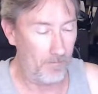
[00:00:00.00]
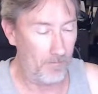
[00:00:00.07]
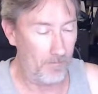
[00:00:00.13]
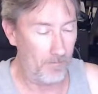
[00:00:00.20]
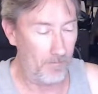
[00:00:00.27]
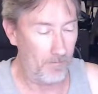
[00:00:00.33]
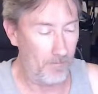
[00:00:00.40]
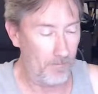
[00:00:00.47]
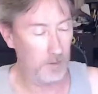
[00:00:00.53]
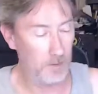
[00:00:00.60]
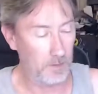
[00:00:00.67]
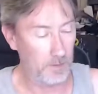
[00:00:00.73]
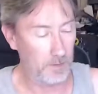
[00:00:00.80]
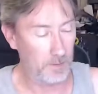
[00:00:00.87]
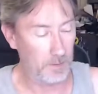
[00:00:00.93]
let's
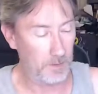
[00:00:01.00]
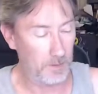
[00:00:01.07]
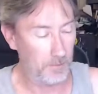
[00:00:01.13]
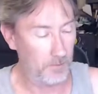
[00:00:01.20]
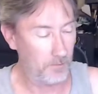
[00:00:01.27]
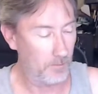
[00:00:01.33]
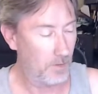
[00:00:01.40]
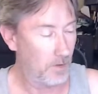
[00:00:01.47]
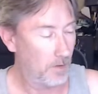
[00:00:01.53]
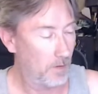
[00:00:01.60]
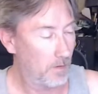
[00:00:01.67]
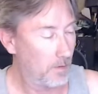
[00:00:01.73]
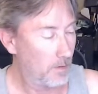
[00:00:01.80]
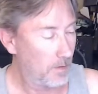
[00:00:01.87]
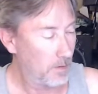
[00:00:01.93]
see.
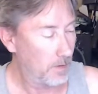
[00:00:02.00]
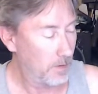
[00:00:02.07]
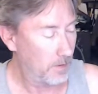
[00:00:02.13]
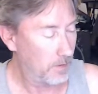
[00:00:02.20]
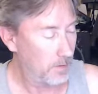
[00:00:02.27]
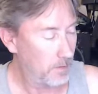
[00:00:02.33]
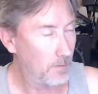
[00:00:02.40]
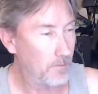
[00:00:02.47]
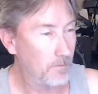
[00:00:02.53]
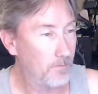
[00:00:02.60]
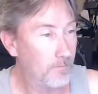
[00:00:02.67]
Yeah.